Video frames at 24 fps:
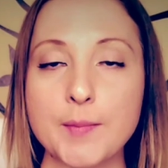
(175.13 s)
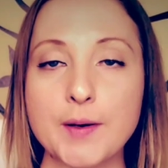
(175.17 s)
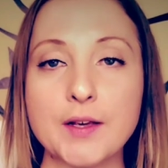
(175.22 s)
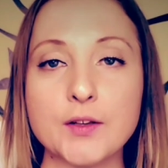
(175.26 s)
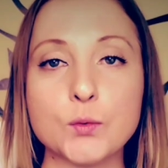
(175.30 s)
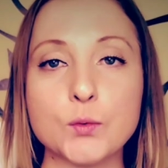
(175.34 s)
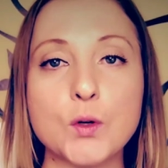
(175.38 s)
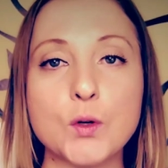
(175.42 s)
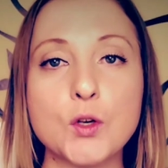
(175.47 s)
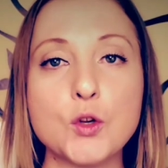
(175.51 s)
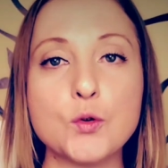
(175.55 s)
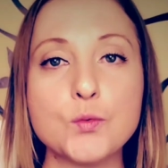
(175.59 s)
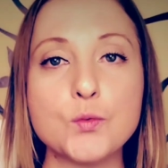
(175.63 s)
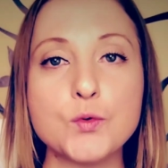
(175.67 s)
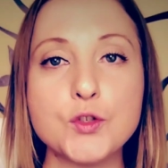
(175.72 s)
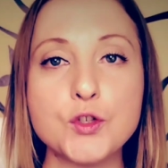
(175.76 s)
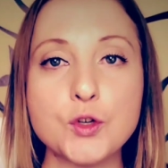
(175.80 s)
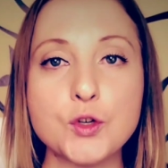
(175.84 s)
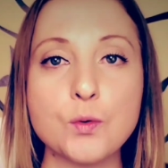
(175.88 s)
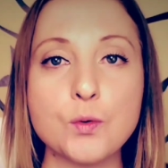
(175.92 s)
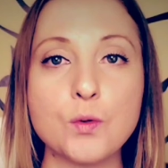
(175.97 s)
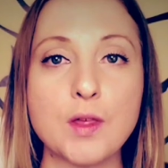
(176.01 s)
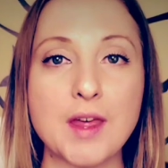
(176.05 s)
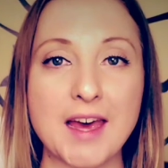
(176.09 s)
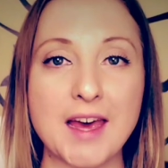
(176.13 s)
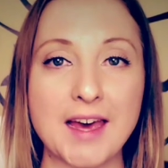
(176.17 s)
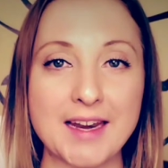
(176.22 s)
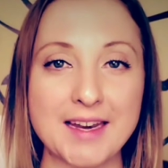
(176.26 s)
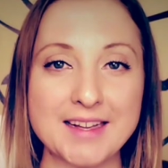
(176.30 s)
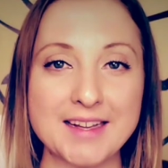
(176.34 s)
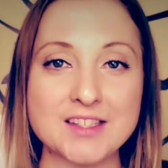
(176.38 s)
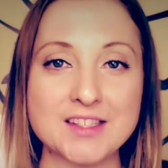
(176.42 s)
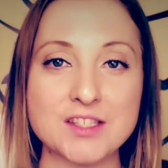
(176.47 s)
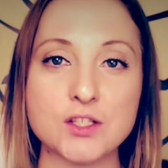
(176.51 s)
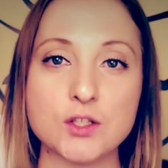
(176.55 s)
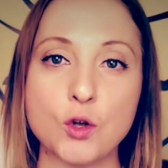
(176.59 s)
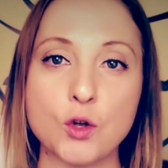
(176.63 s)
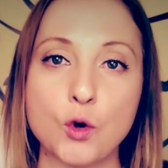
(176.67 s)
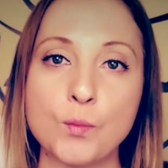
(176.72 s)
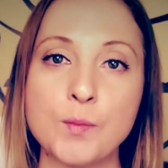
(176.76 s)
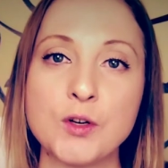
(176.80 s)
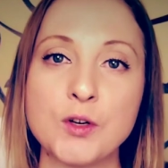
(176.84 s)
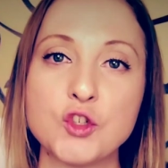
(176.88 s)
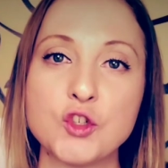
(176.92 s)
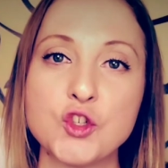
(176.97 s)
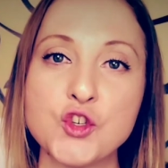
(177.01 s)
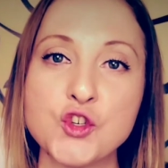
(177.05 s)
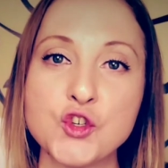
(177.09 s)
Because when you do that, it's so
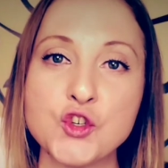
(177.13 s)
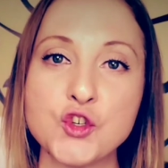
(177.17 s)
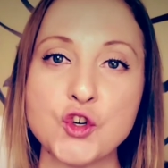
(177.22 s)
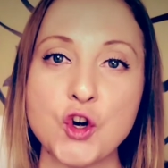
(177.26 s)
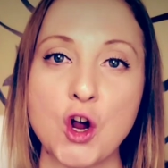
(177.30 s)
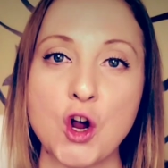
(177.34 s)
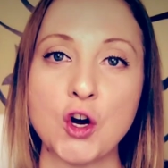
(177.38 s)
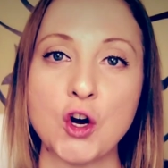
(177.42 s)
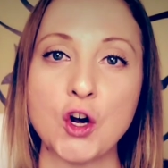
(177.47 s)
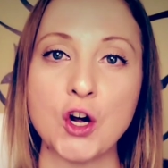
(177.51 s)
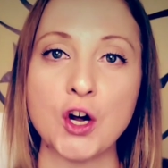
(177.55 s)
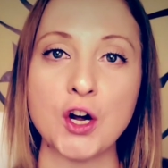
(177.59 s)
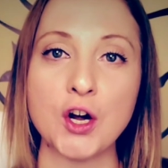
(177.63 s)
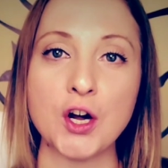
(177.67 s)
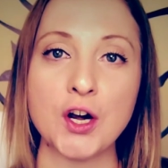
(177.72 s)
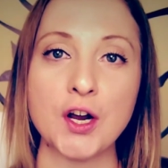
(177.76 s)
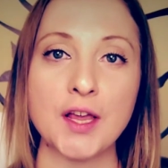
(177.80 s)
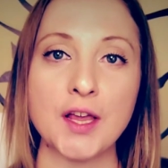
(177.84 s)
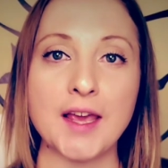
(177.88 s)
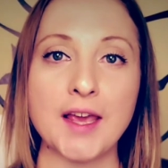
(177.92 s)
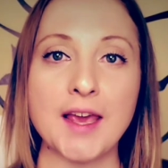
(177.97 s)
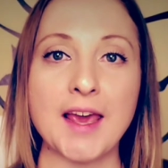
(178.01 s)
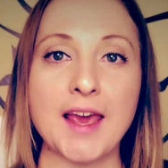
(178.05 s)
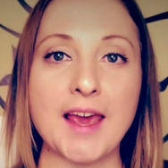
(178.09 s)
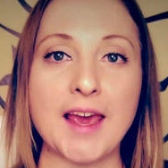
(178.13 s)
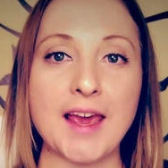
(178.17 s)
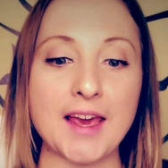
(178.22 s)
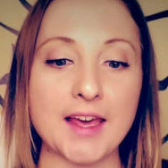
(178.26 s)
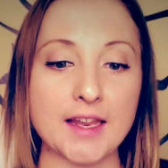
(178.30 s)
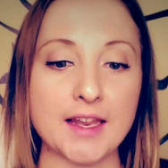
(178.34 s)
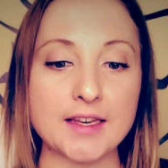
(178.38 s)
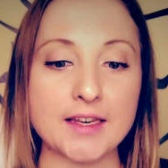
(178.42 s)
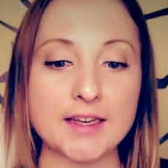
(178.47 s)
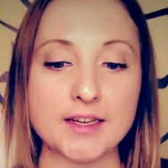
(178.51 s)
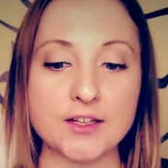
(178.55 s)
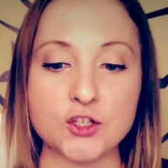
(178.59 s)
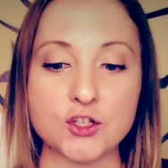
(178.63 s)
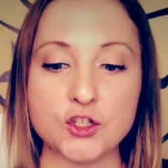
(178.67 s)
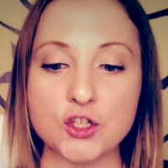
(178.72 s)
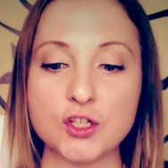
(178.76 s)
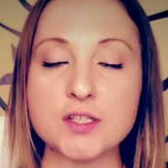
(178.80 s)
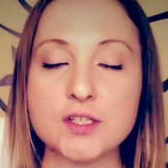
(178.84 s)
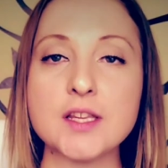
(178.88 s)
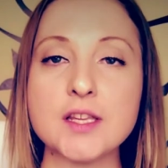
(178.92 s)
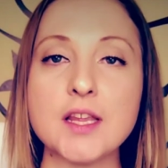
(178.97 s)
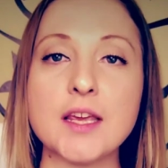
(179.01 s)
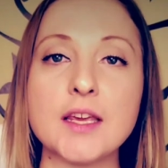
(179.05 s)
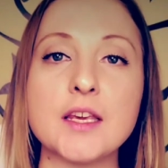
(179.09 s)
much stronger. And it's
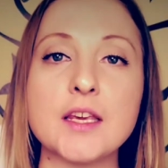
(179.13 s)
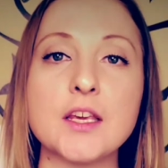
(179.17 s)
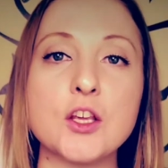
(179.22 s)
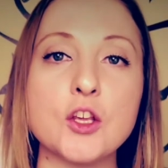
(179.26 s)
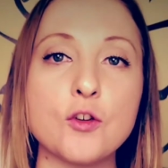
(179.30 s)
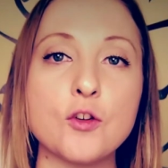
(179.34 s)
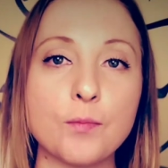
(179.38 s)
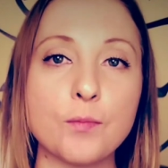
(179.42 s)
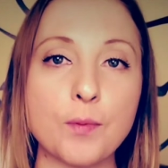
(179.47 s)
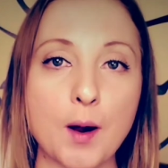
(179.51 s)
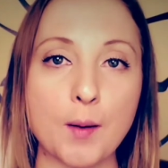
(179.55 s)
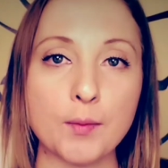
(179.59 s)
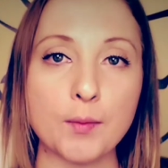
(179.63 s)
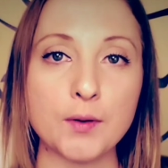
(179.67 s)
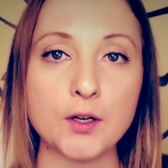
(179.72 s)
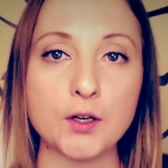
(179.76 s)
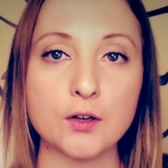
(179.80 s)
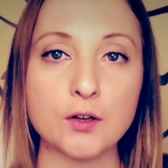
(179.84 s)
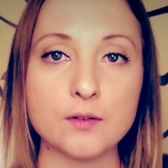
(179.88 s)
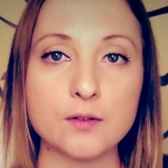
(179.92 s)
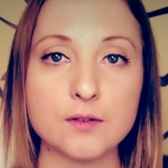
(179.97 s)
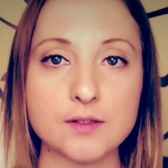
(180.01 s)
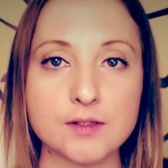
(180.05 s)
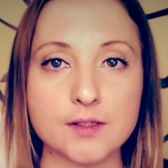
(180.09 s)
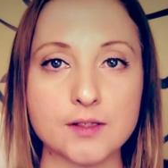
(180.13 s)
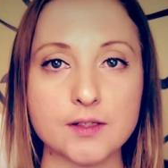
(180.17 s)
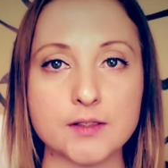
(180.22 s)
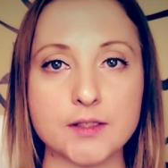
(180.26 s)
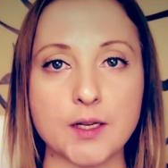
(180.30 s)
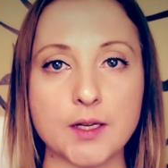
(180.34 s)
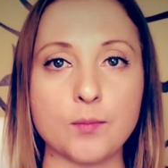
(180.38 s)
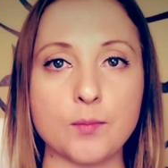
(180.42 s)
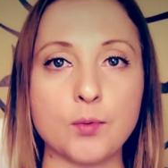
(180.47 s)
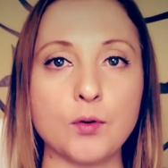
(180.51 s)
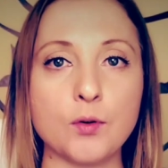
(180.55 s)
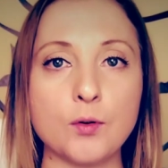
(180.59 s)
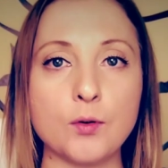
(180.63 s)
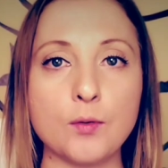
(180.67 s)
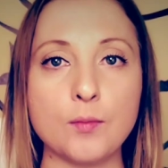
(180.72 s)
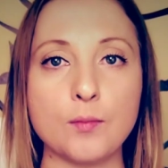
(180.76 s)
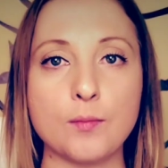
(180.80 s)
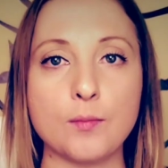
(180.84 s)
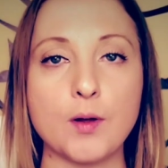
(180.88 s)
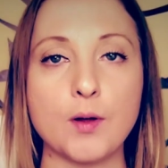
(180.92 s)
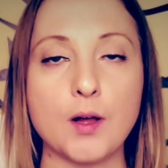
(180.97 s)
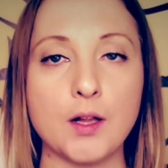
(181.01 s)
just like, you've probably heard this example